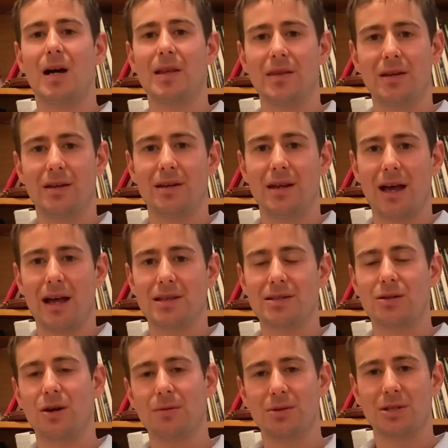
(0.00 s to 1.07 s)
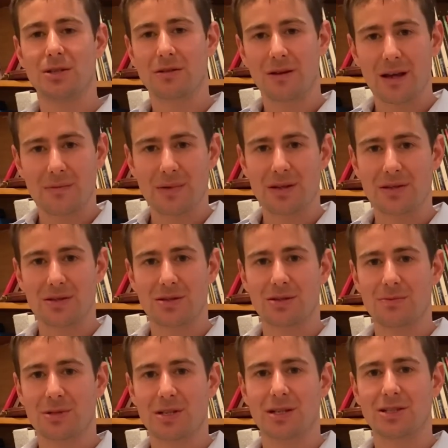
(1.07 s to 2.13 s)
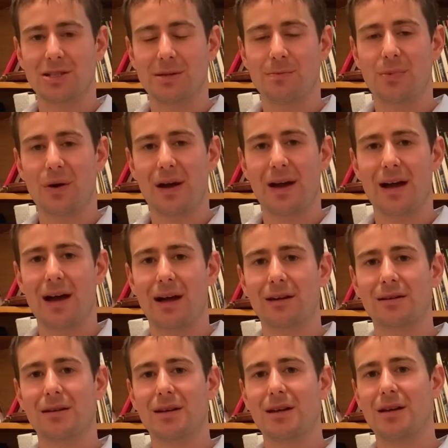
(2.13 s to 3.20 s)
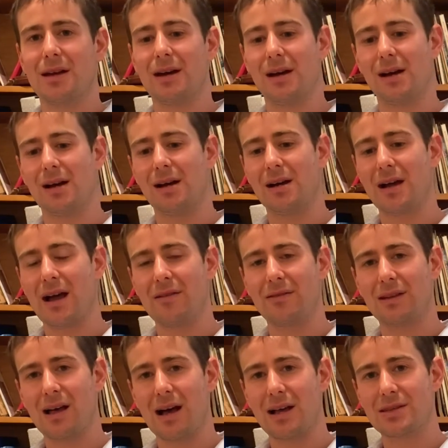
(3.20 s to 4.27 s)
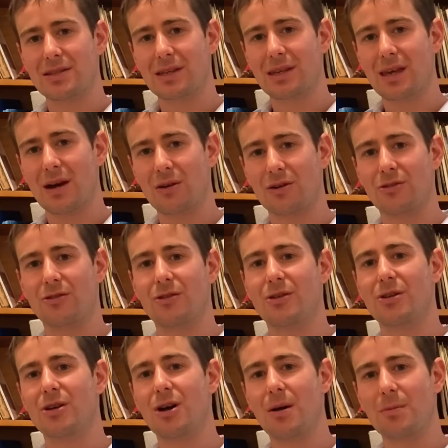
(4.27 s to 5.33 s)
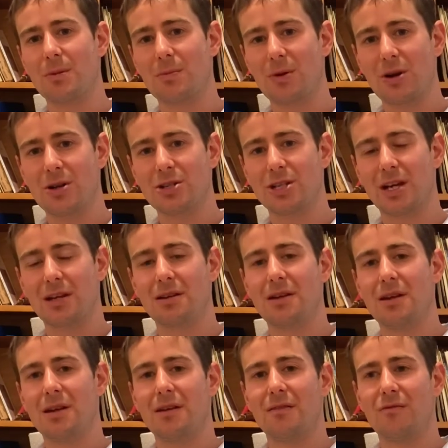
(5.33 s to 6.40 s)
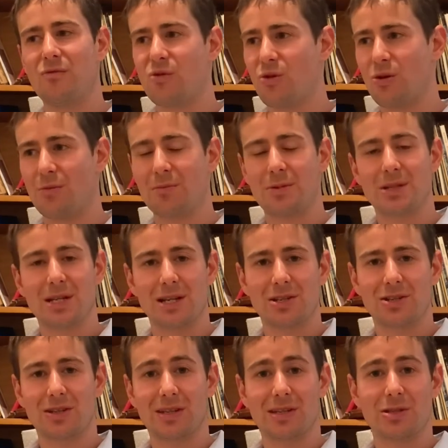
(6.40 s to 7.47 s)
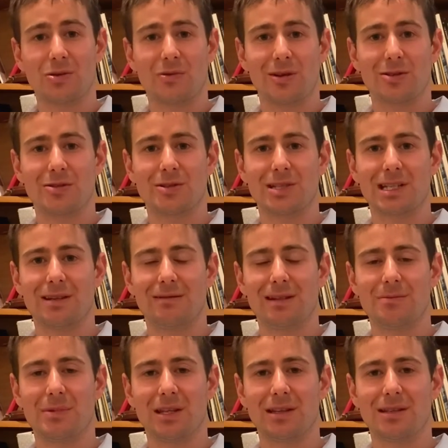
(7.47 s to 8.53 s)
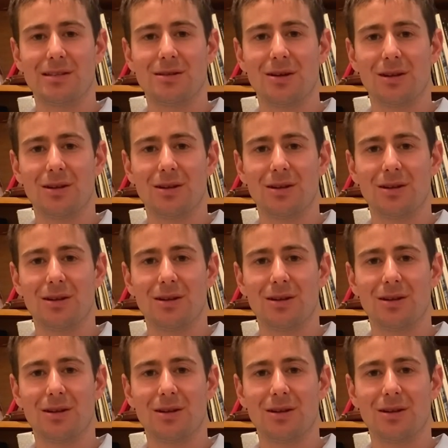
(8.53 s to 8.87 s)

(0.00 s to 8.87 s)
that has an option agreement to potentially buy out Havilar's Kalkaroo copper project for potentially $270 million